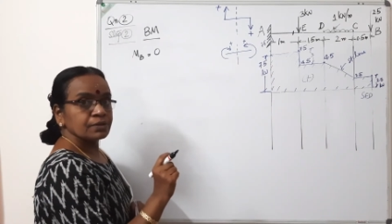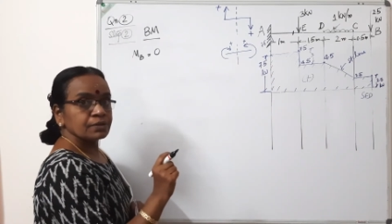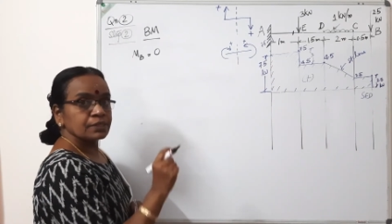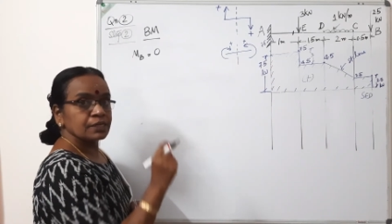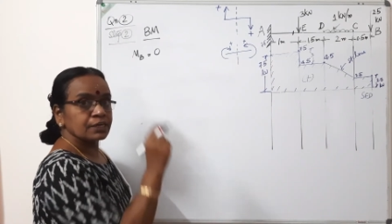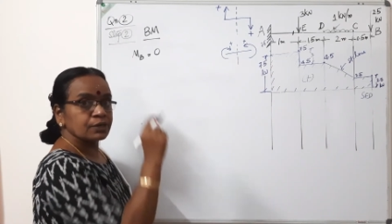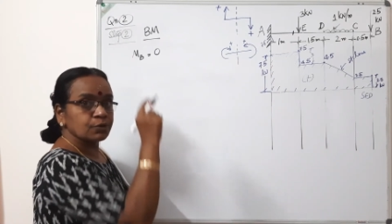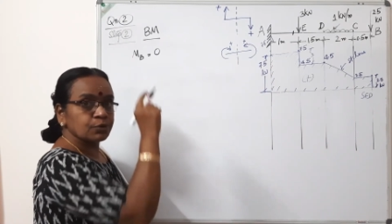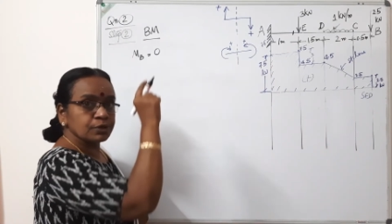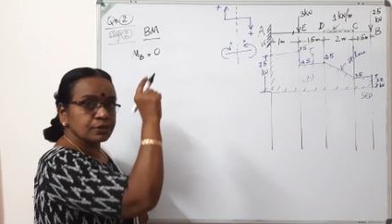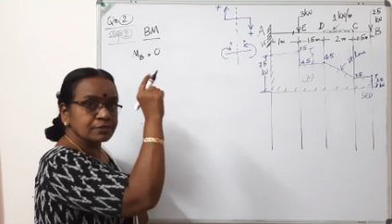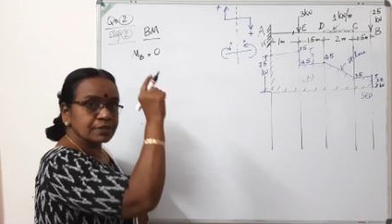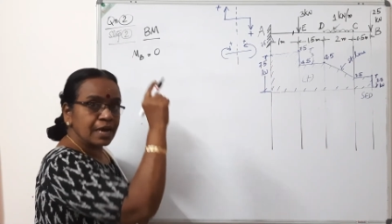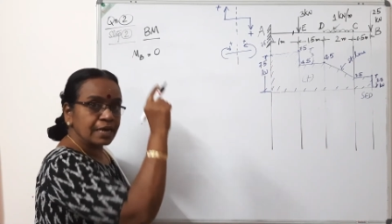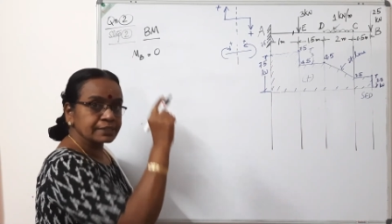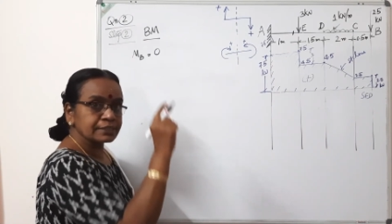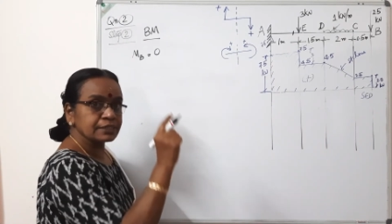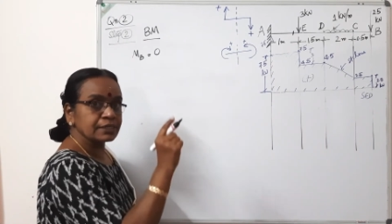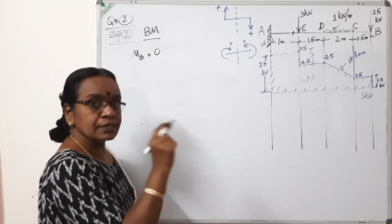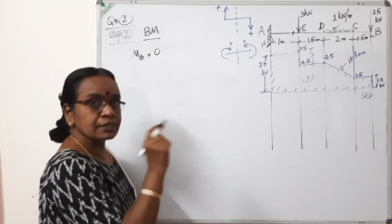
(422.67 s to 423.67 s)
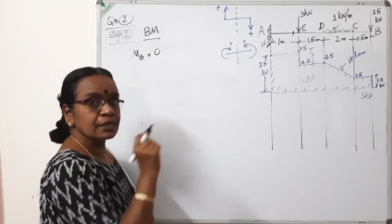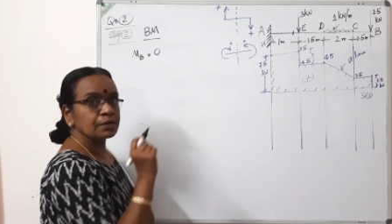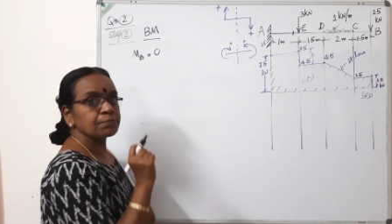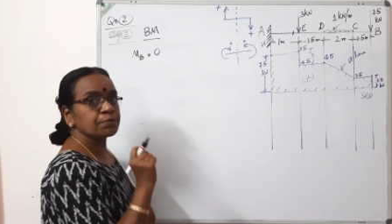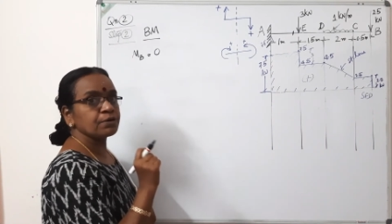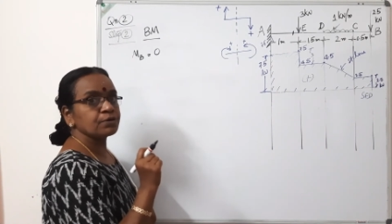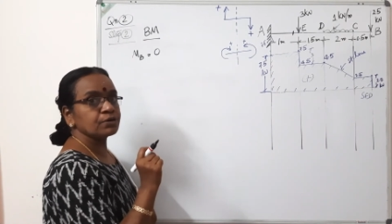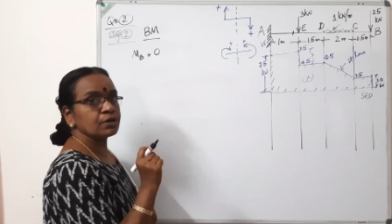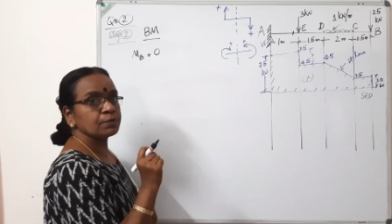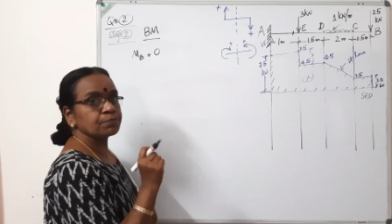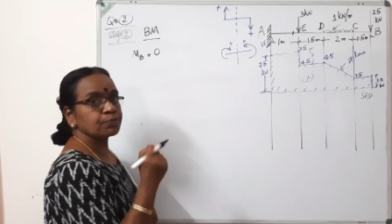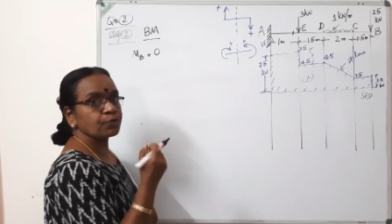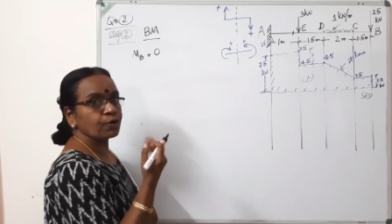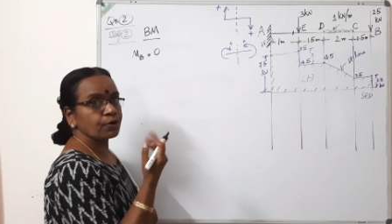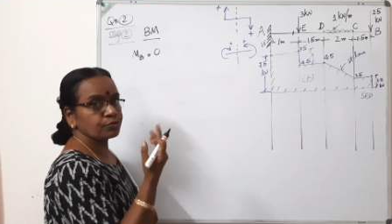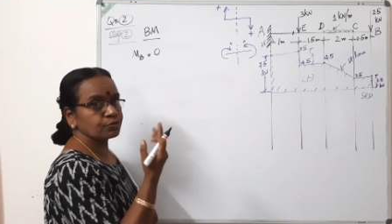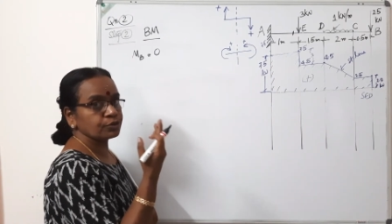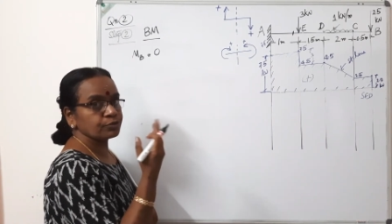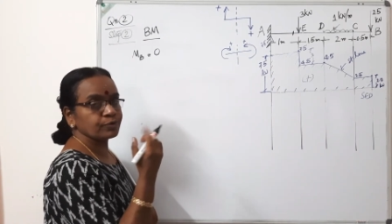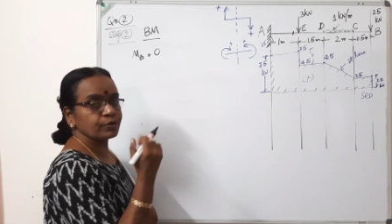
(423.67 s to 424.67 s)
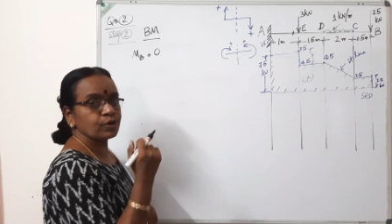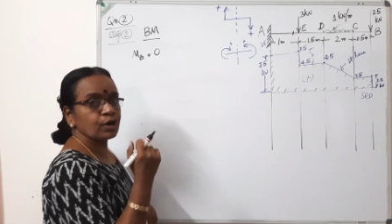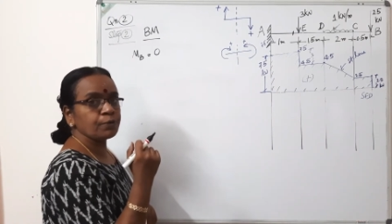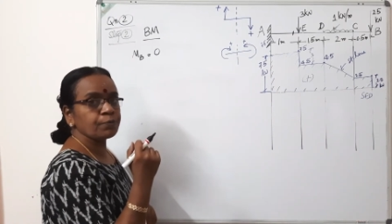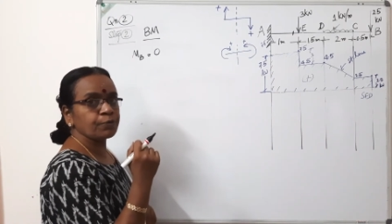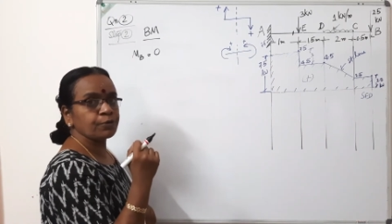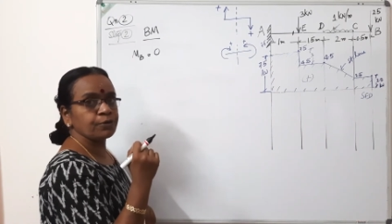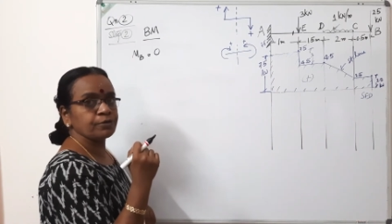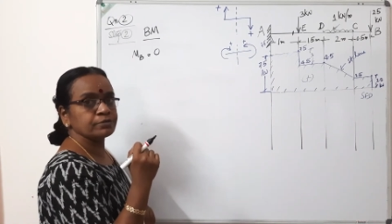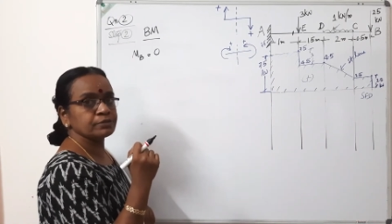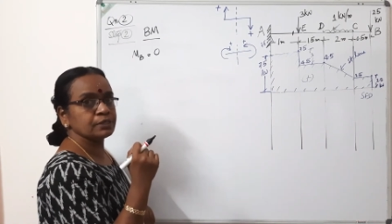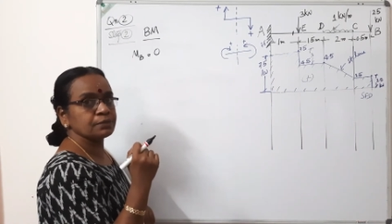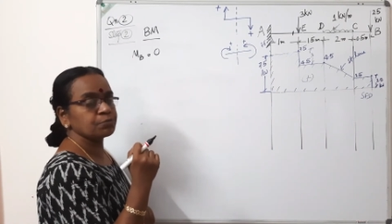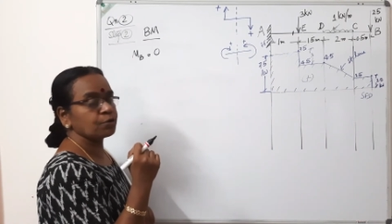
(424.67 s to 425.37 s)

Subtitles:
that load is acting at that particular point, so it will not produce any